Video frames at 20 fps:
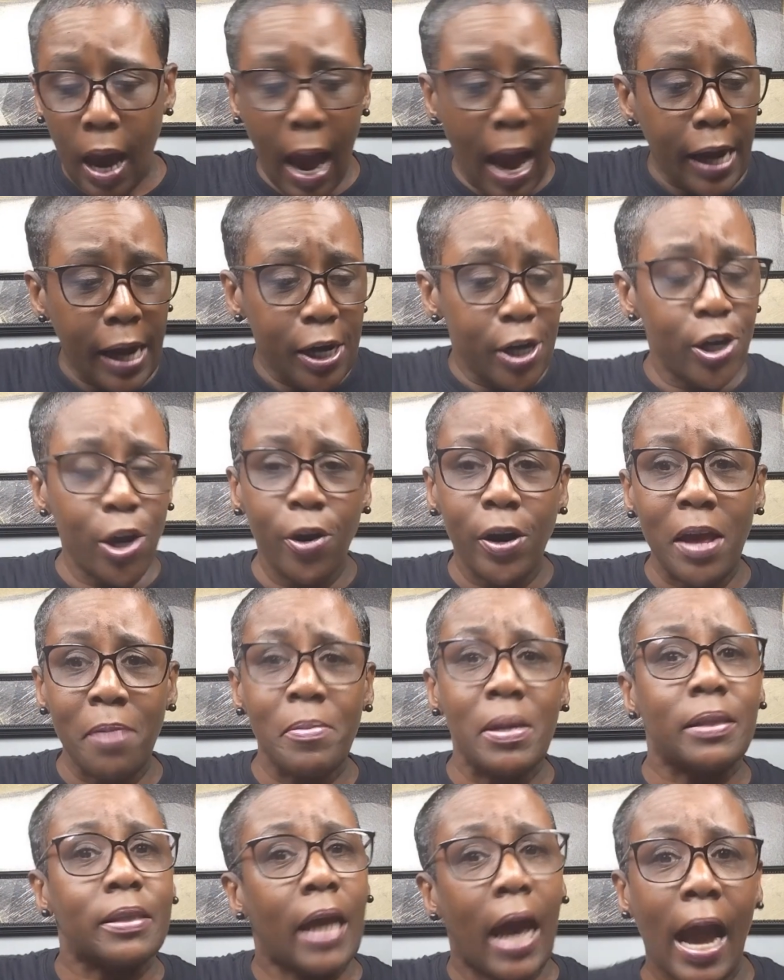I didn't know they
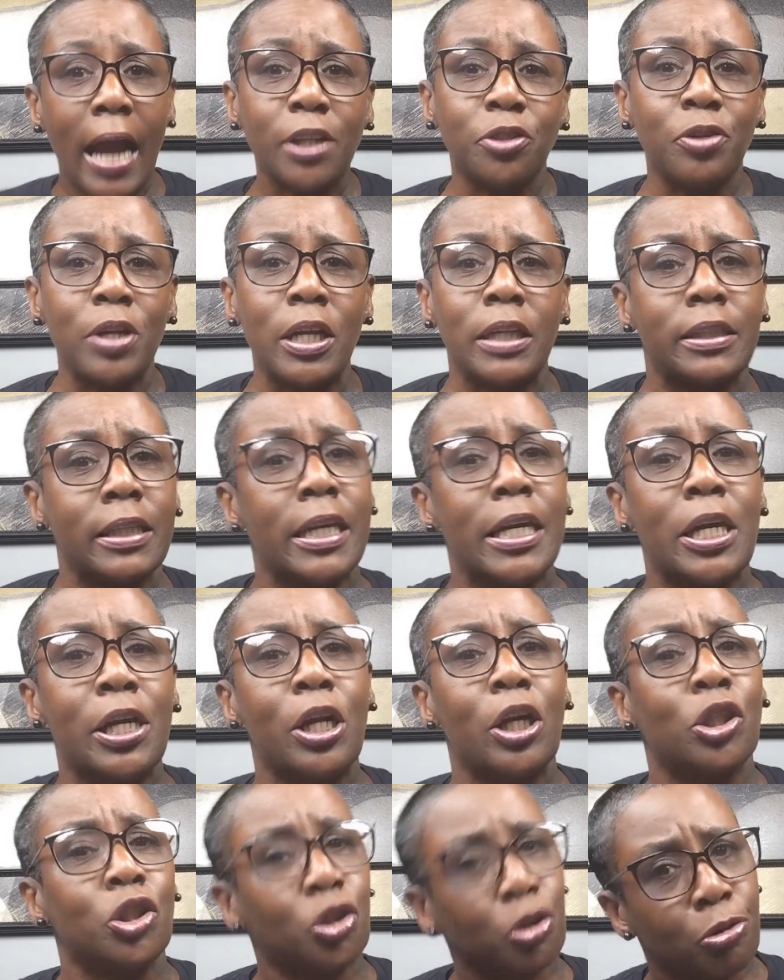meant the hydrant at the end of the